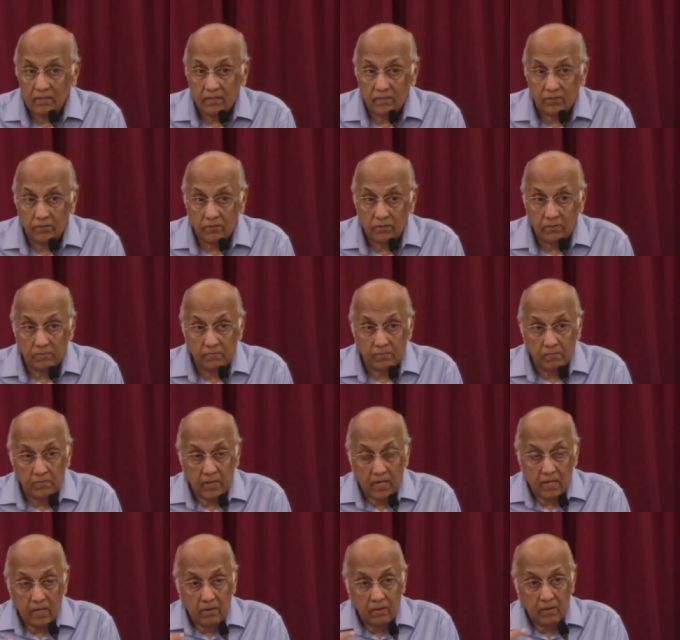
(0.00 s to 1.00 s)
So
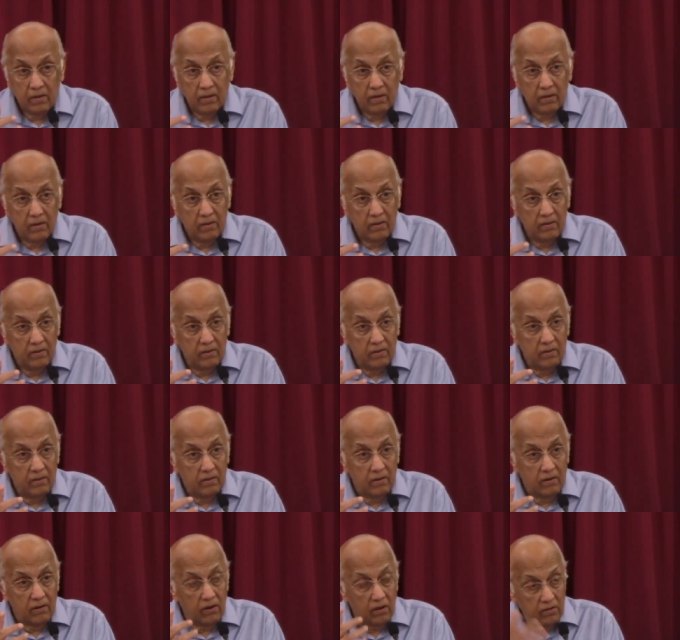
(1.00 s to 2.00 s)
the
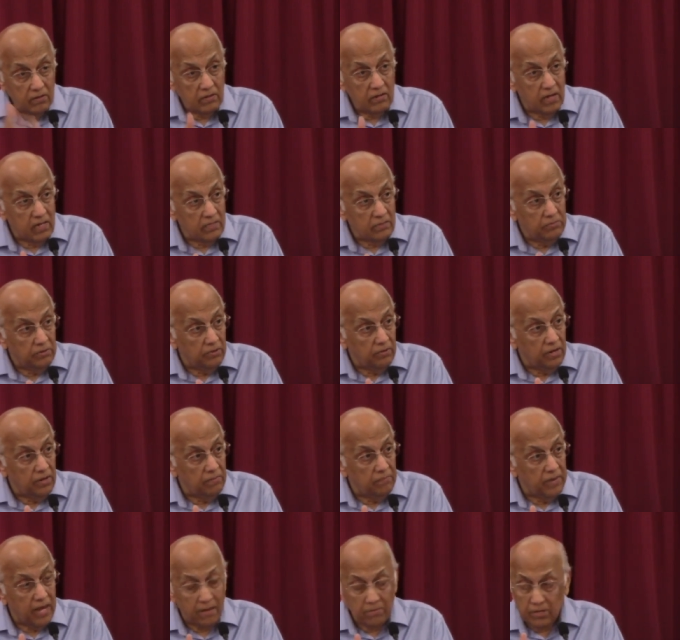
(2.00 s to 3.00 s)
contrast
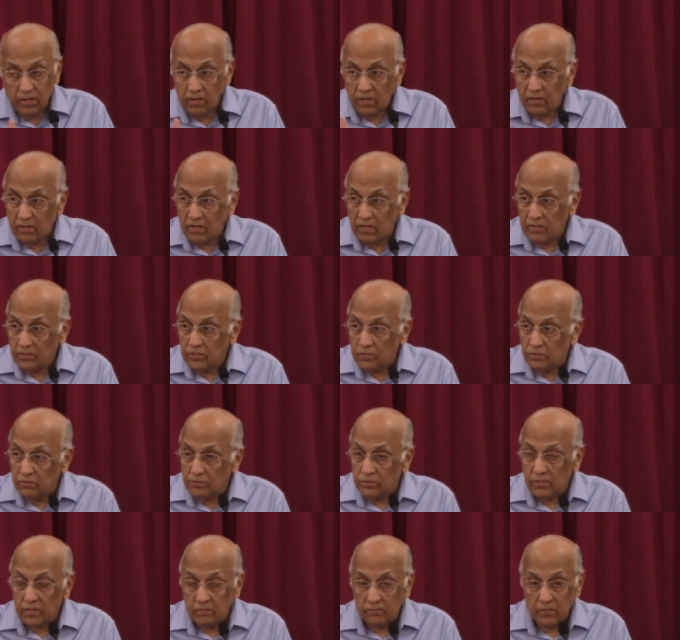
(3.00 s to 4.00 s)
between Babylon and
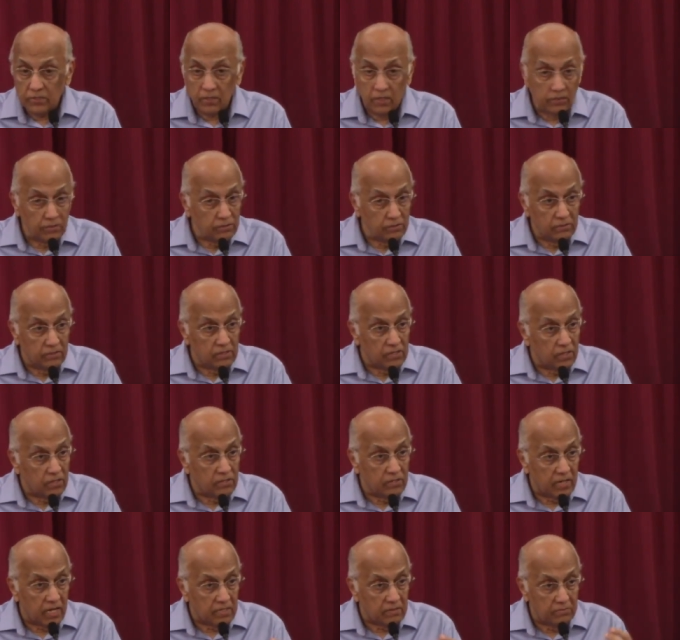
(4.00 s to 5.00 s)
Jerusalem is also the
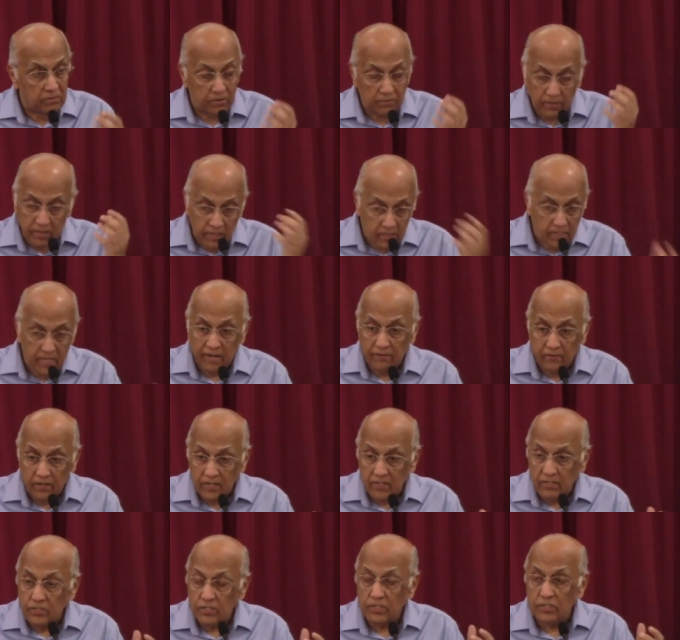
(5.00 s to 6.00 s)
contrast between the
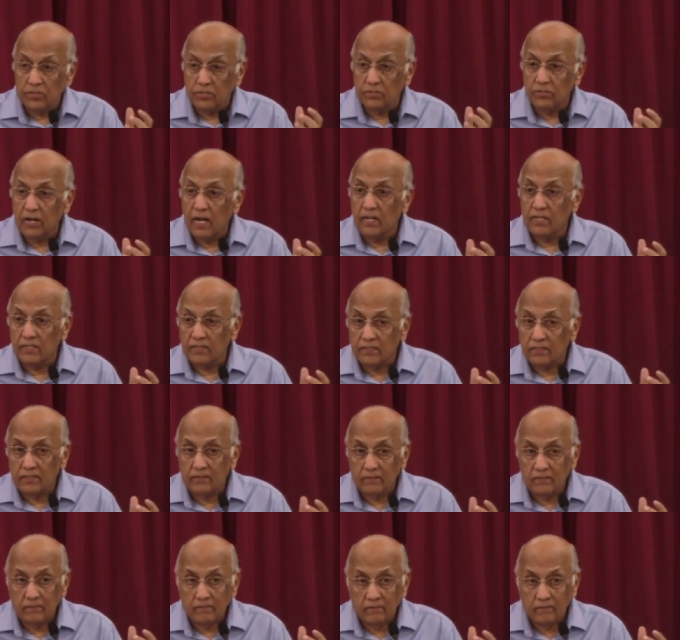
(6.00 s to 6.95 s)
devil and Jesus Christ.